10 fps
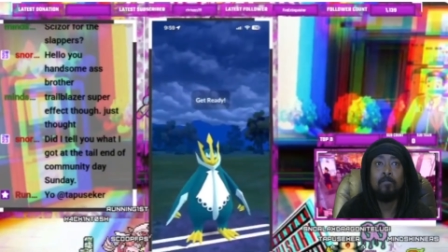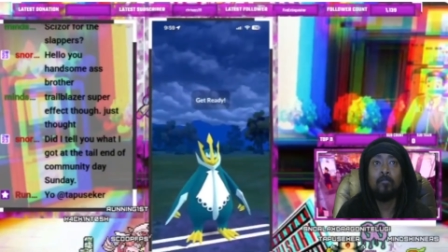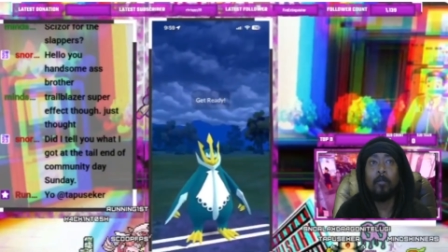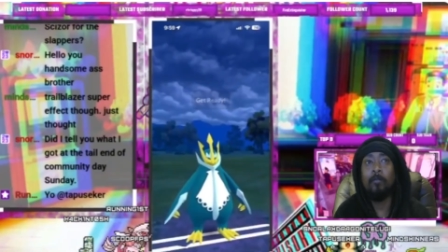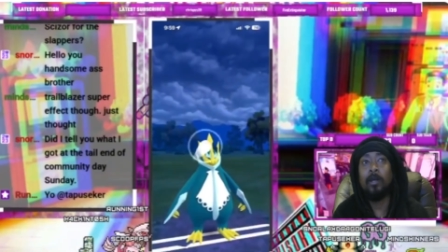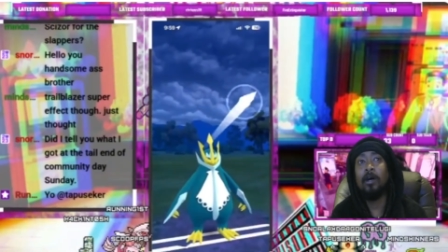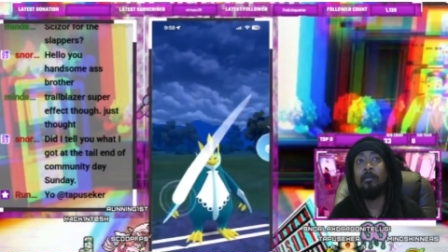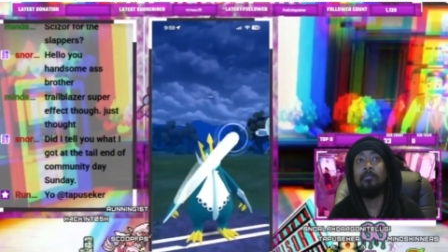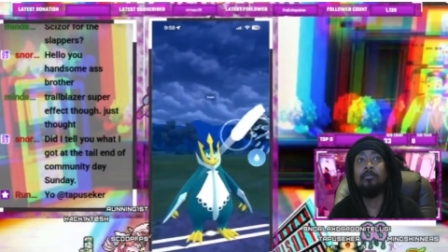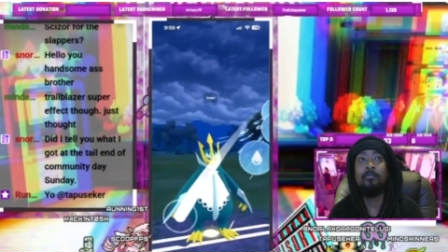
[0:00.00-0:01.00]
But
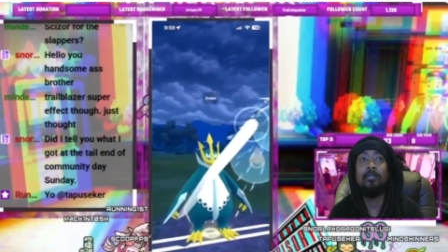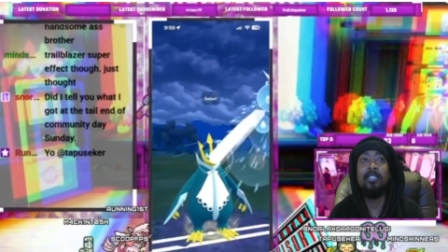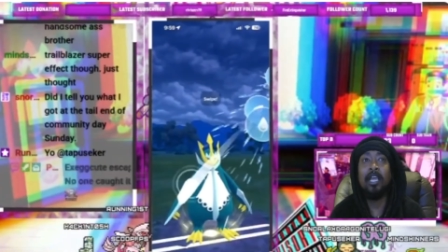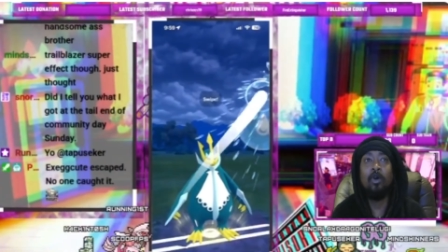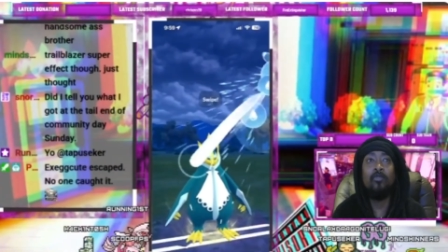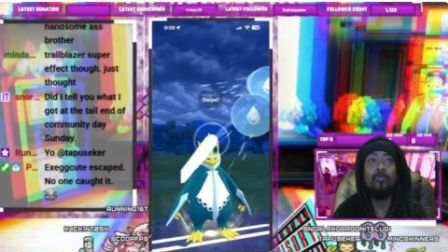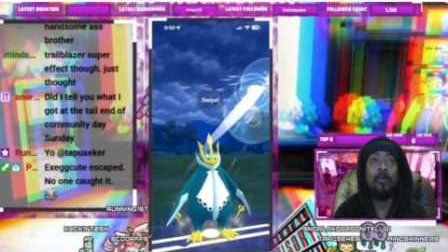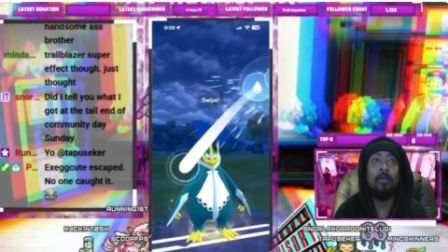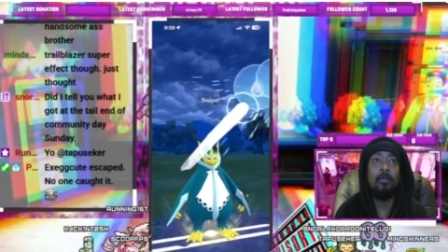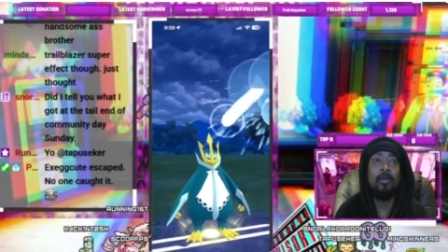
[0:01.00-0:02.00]
they
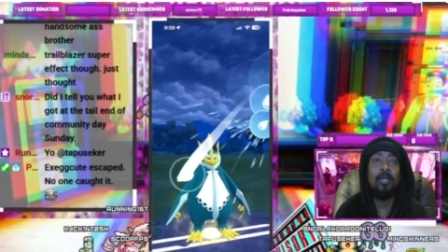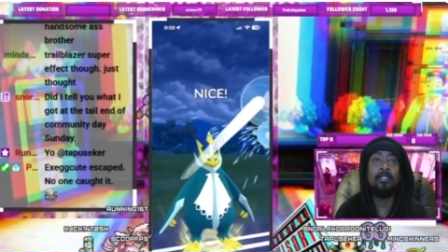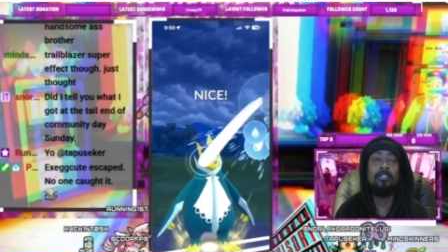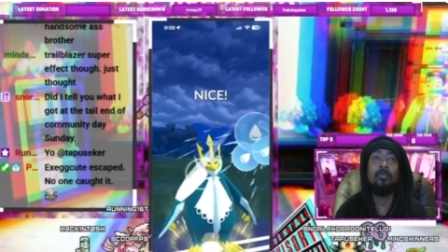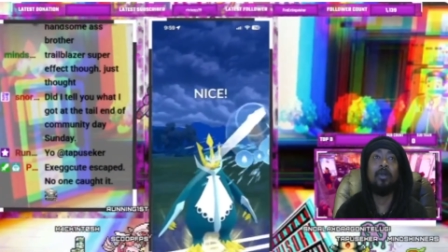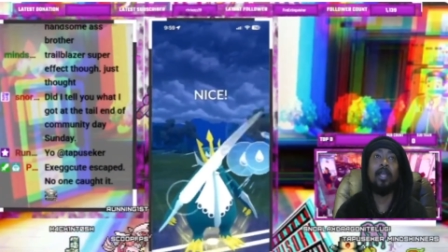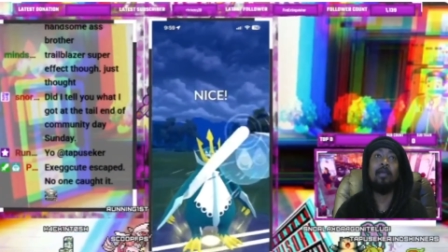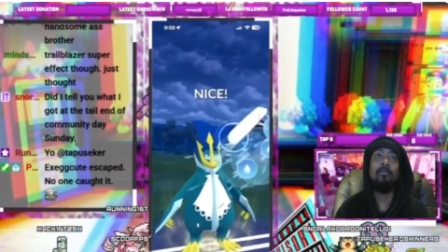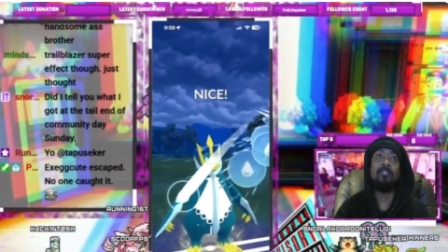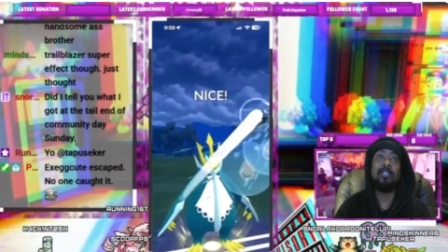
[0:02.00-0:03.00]
overfarm a bit, and so we're
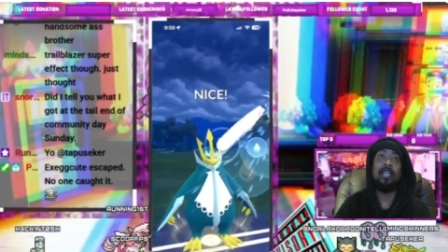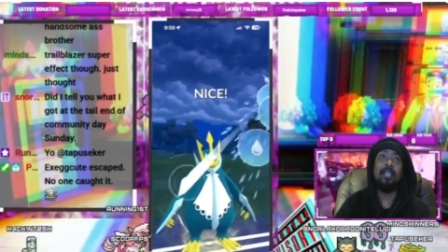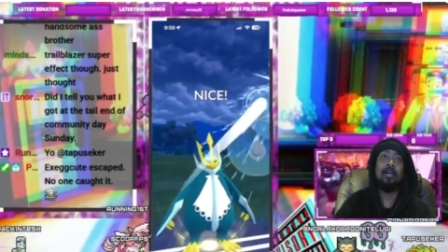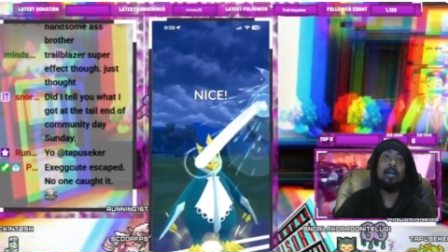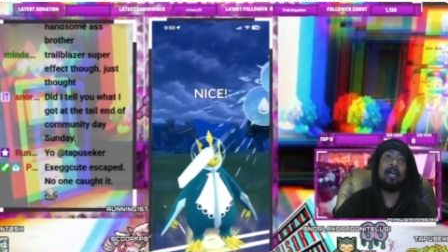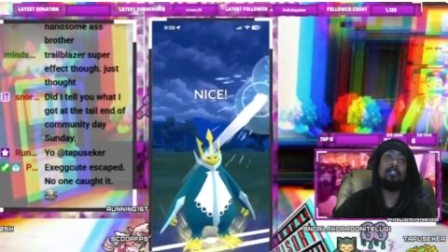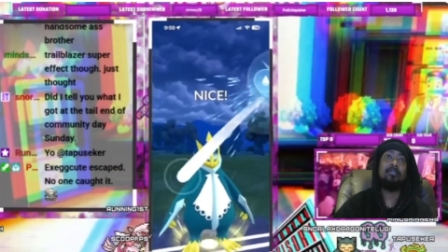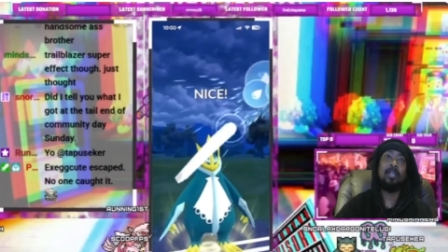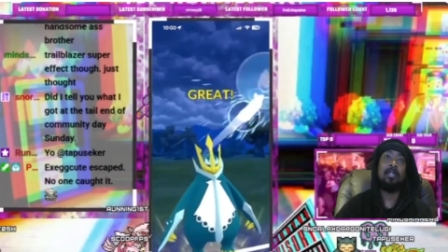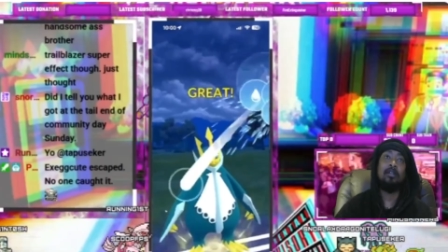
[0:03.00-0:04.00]
able to get a Hydro
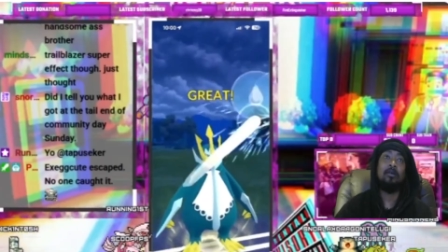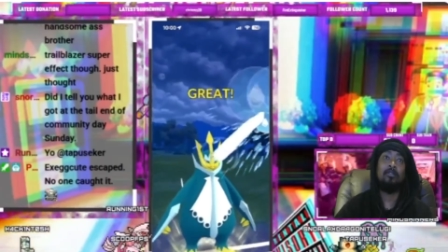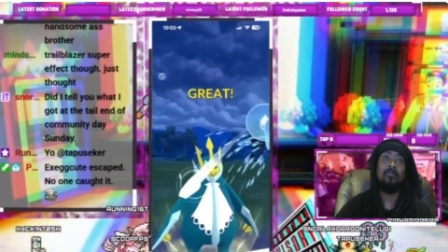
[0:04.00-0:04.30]
Cannon off